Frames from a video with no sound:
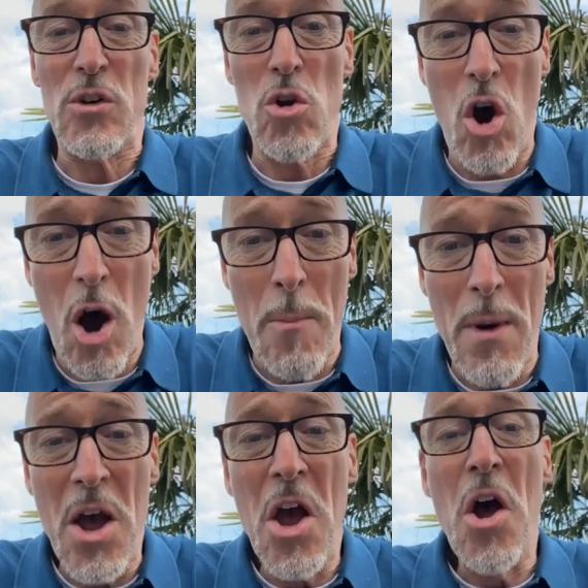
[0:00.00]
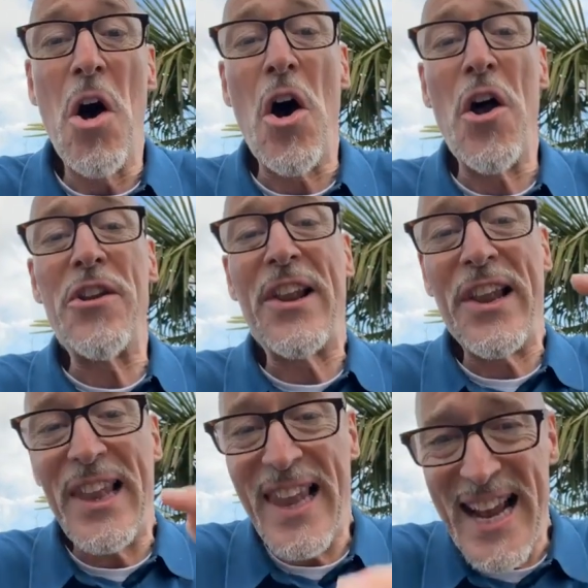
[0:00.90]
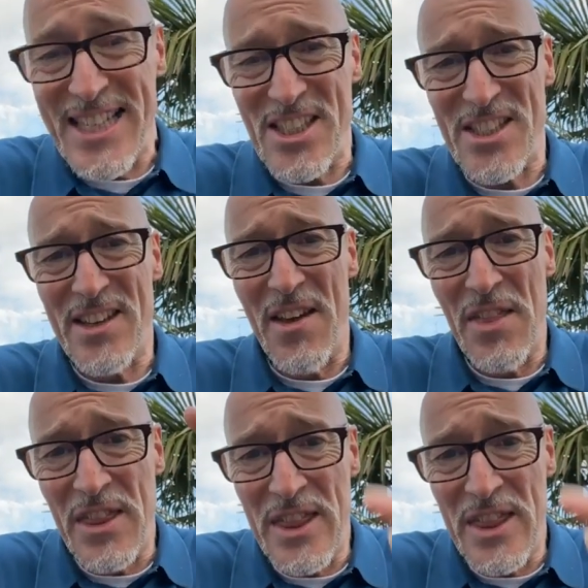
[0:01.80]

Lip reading: even come unless